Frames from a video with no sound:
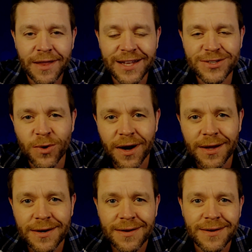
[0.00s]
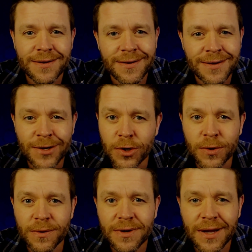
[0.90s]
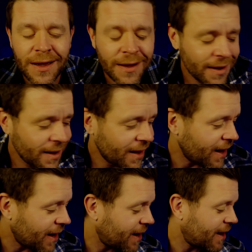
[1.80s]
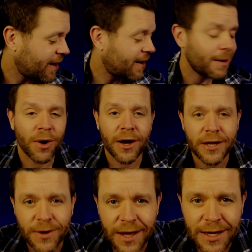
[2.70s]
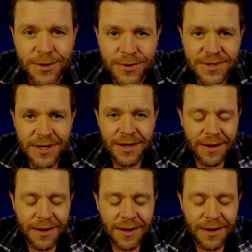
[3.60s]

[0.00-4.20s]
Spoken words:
That's right. You. I bought you a house.